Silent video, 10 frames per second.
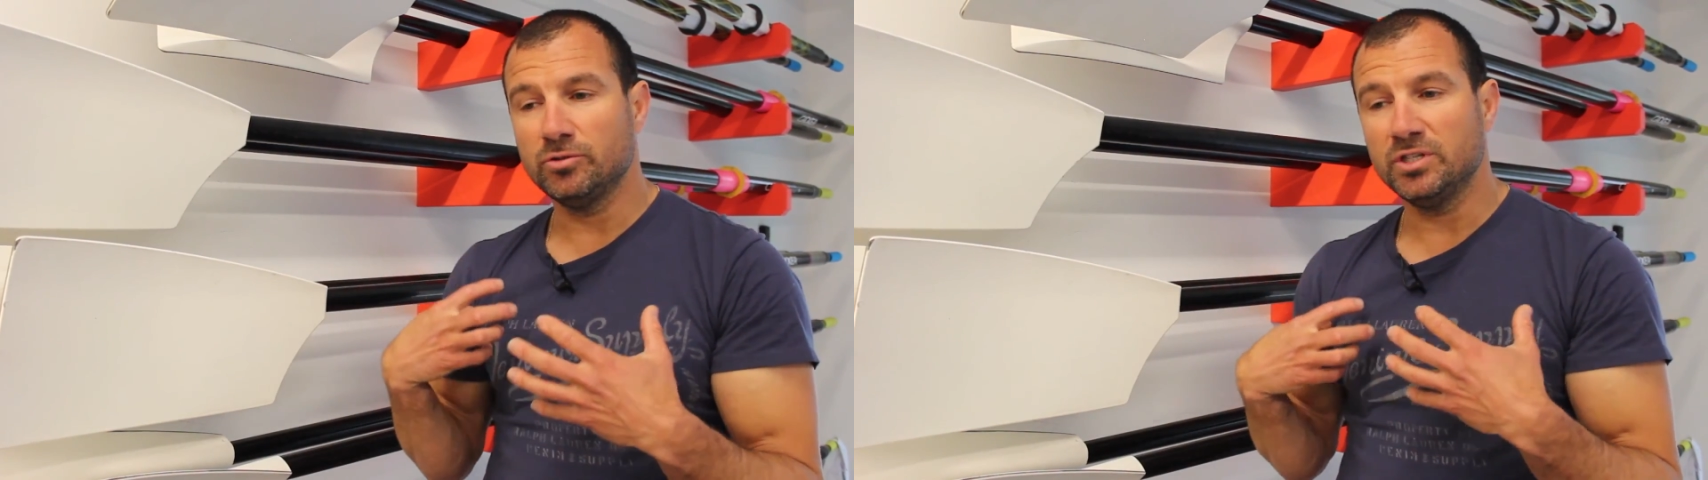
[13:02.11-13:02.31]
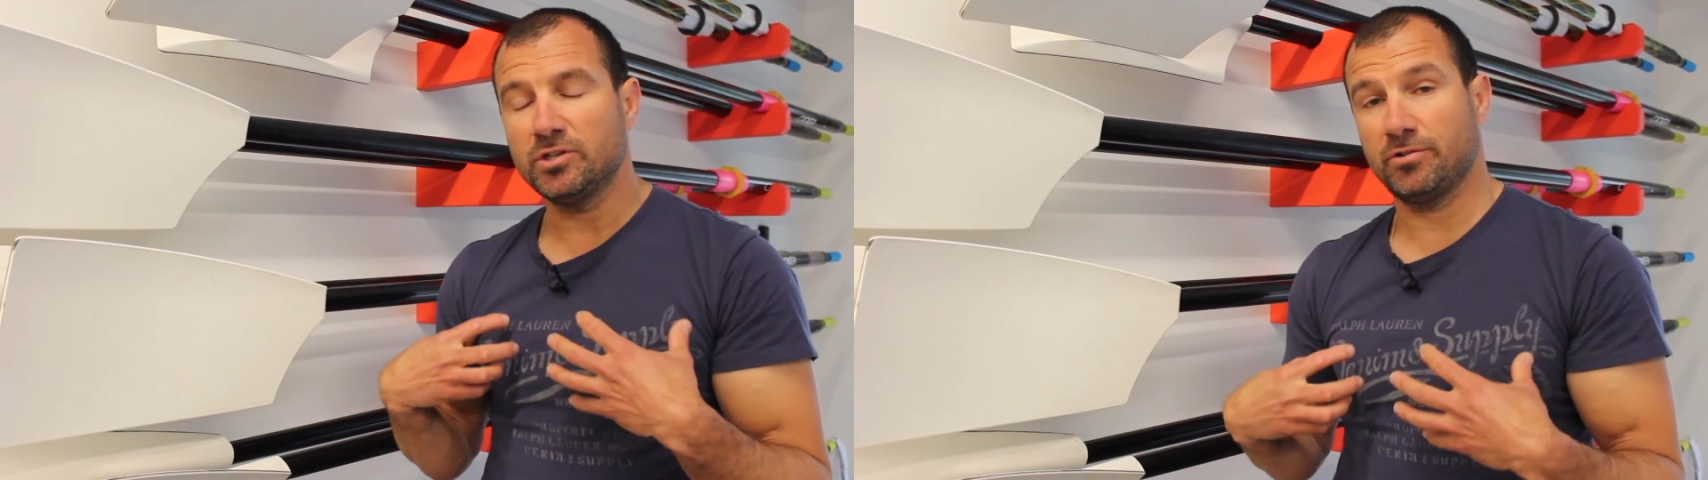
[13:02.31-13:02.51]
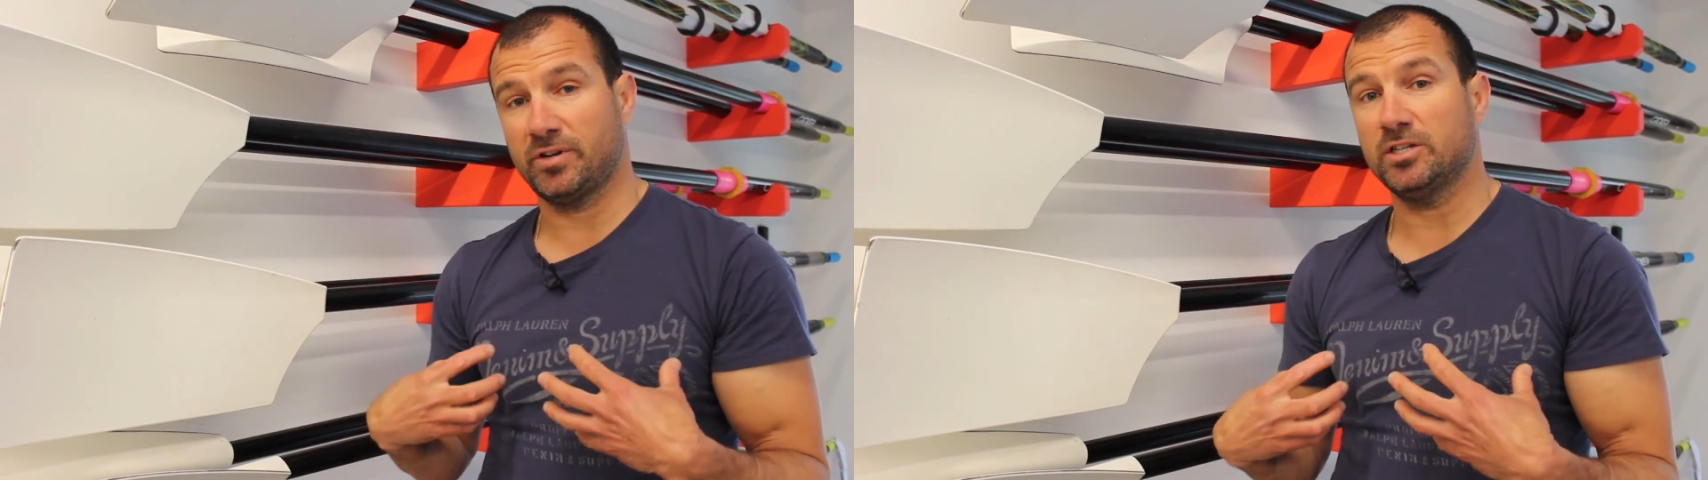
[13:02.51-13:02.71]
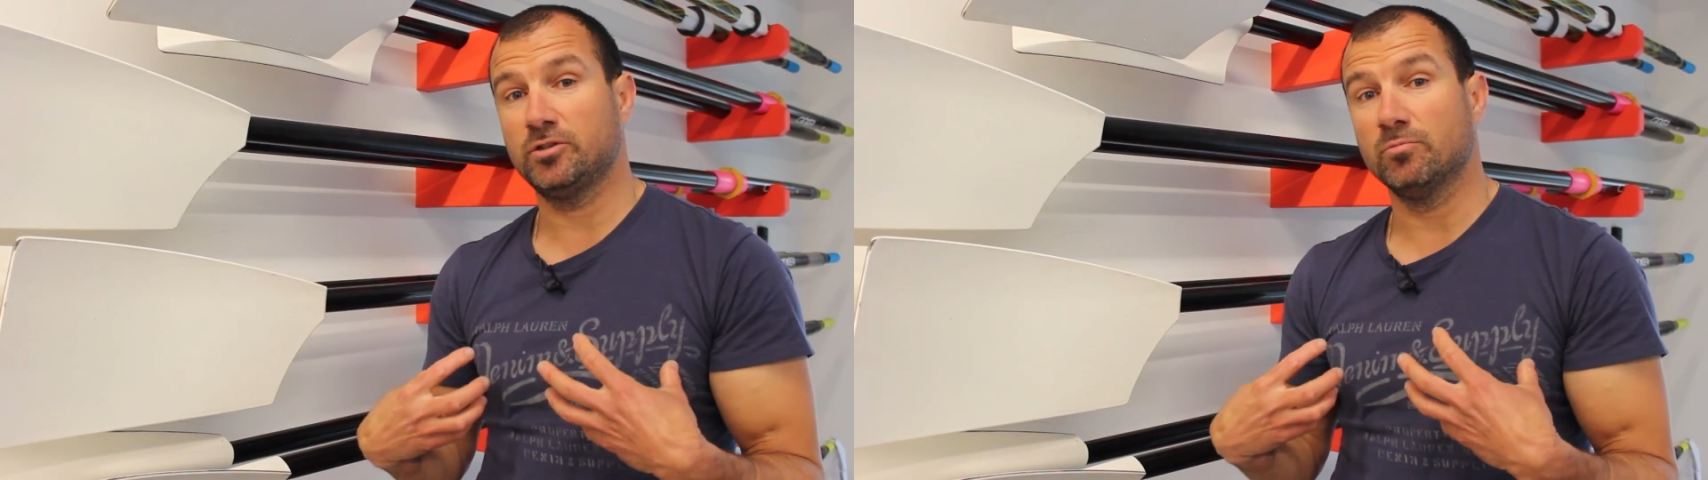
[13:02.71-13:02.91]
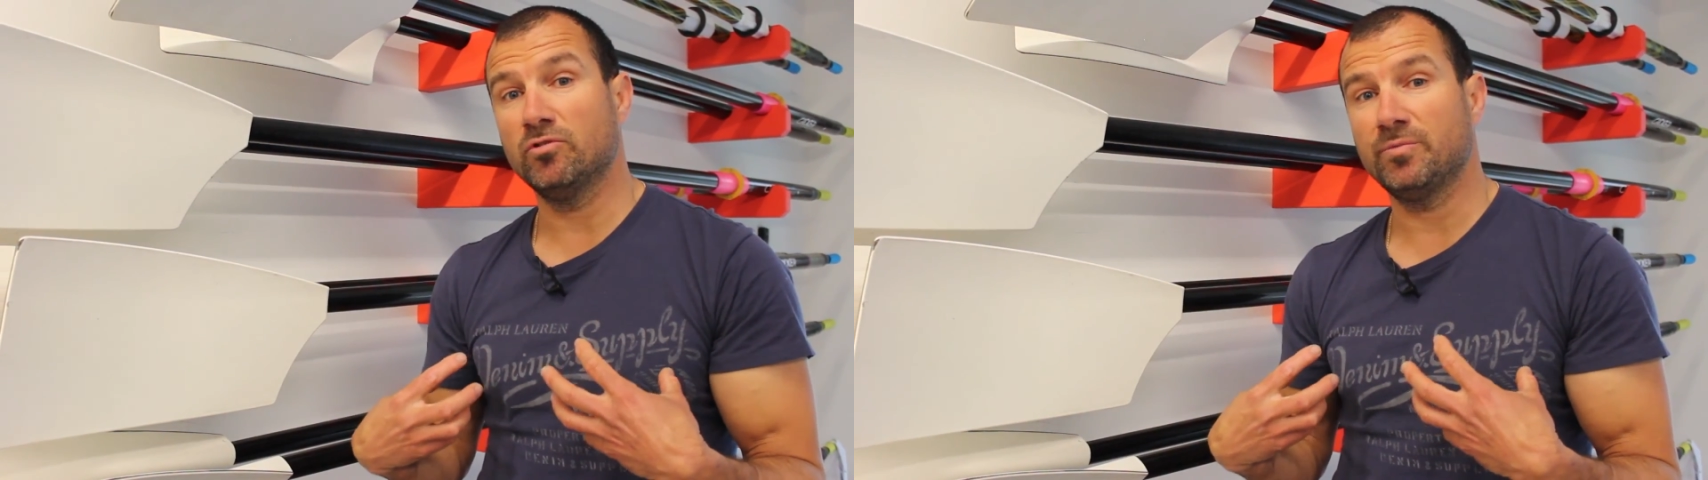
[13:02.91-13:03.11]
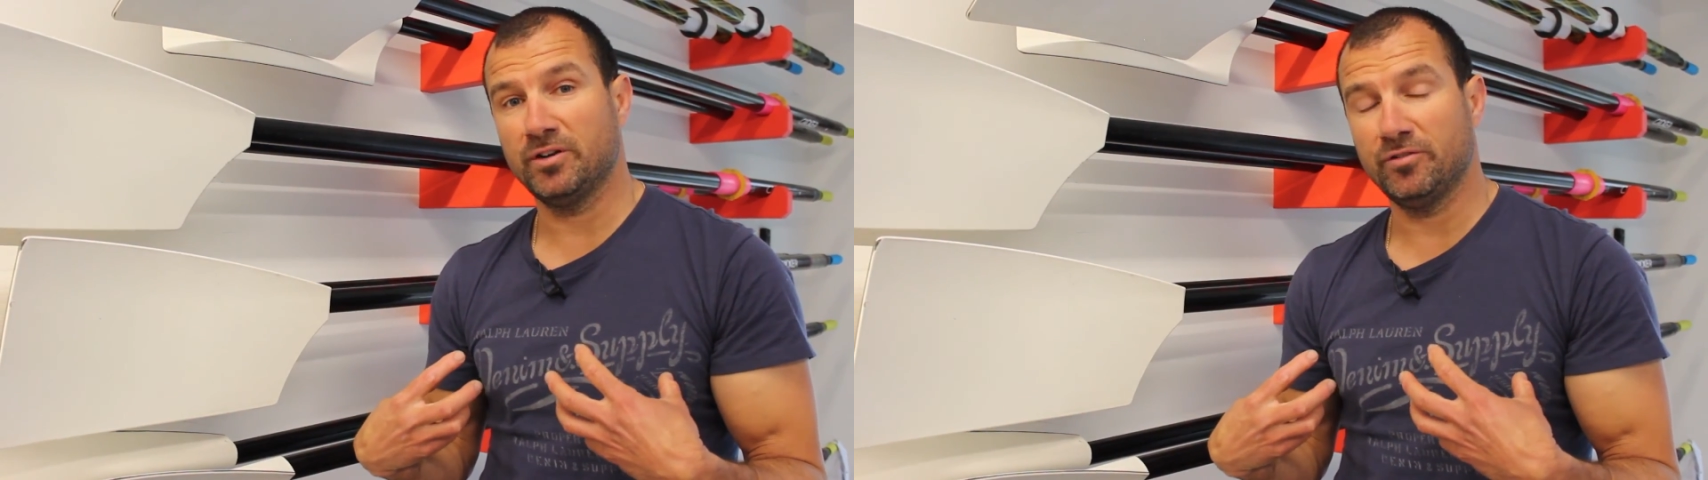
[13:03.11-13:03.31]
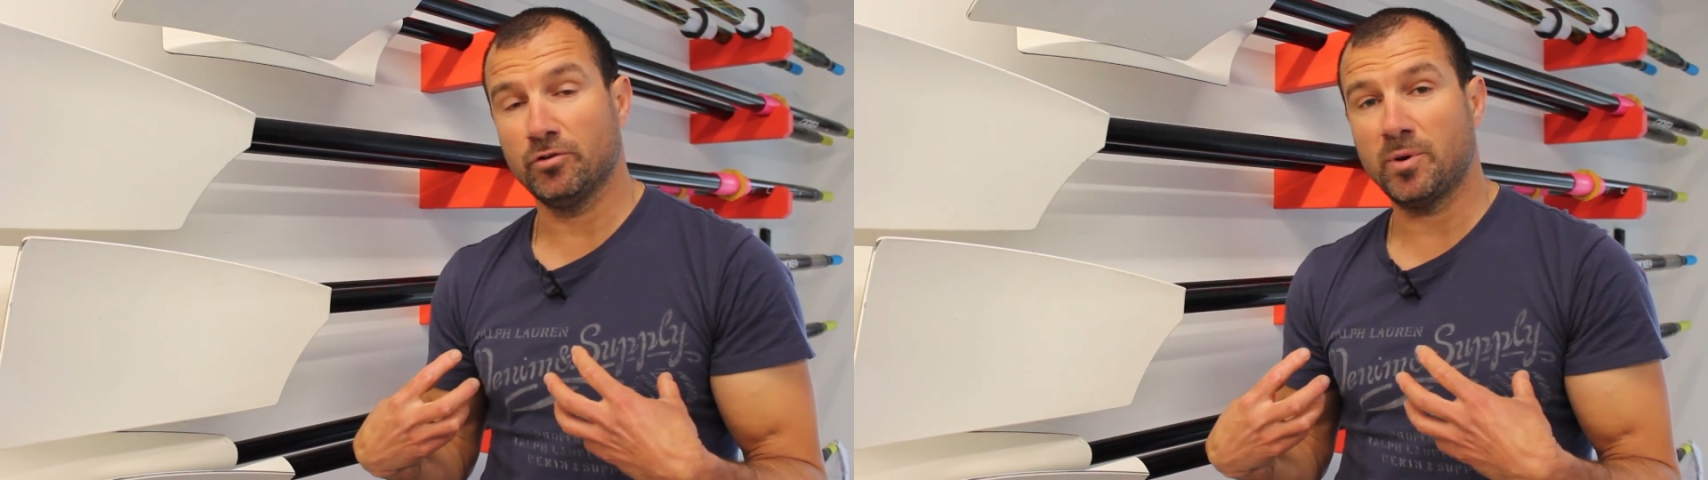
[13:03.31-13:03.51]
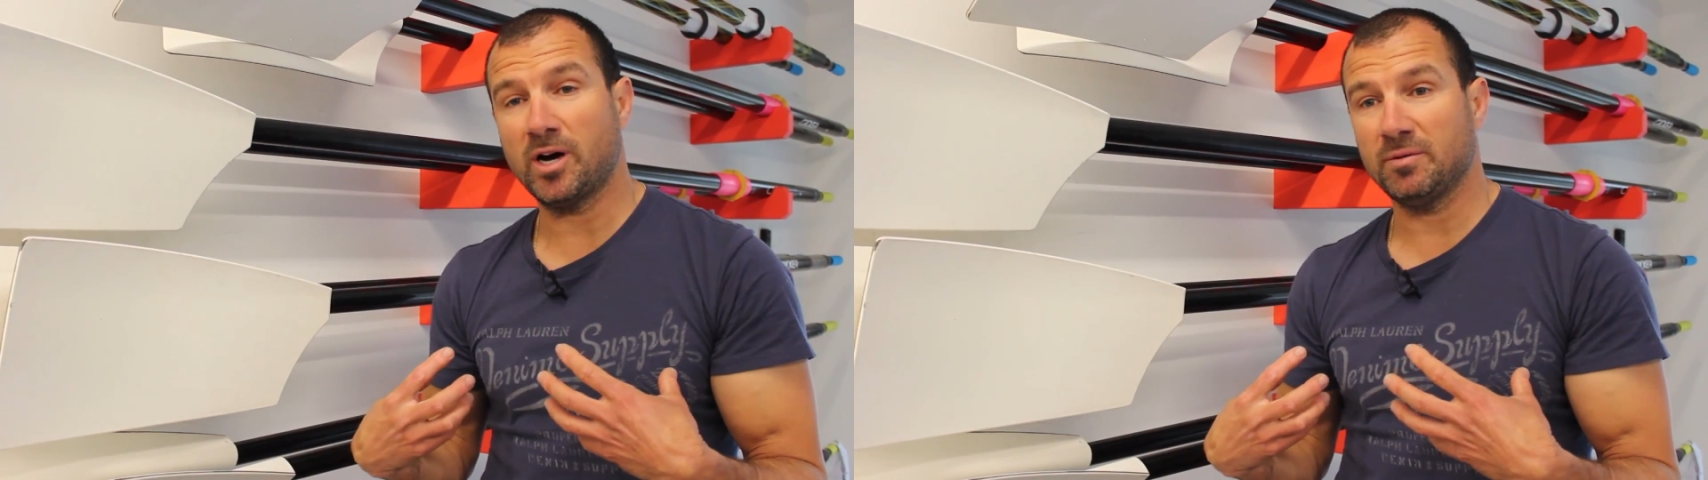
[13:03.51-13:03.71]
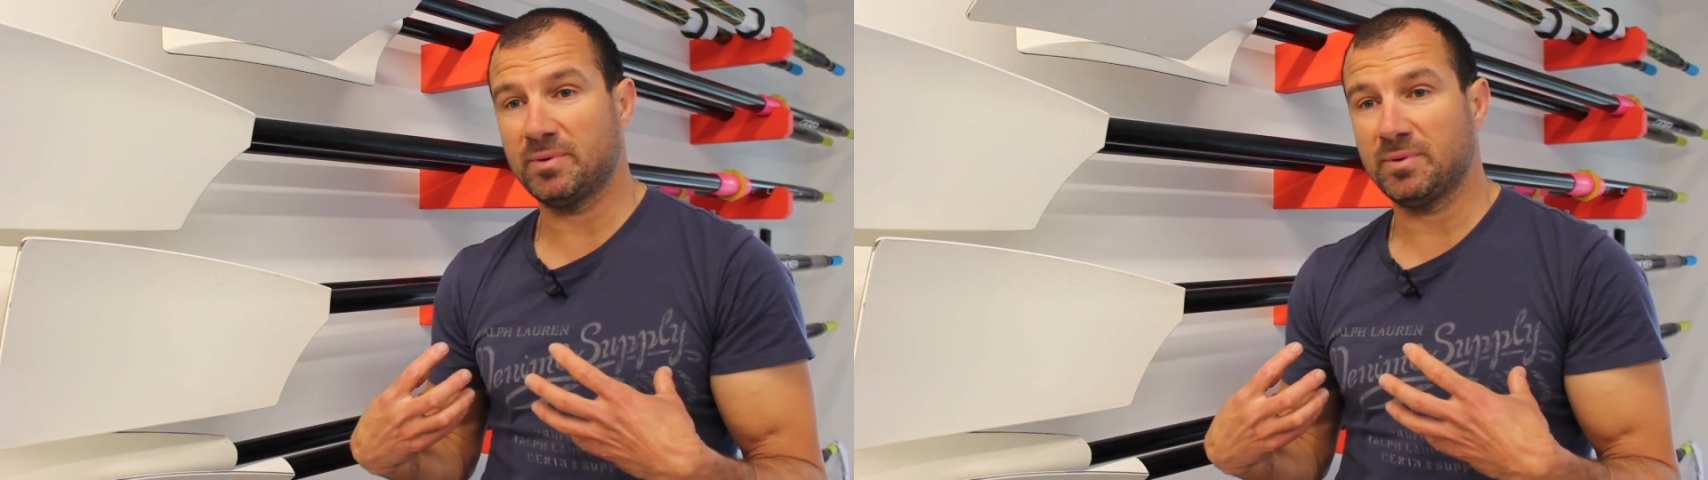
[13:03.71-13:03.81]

interiorize the movement in your body.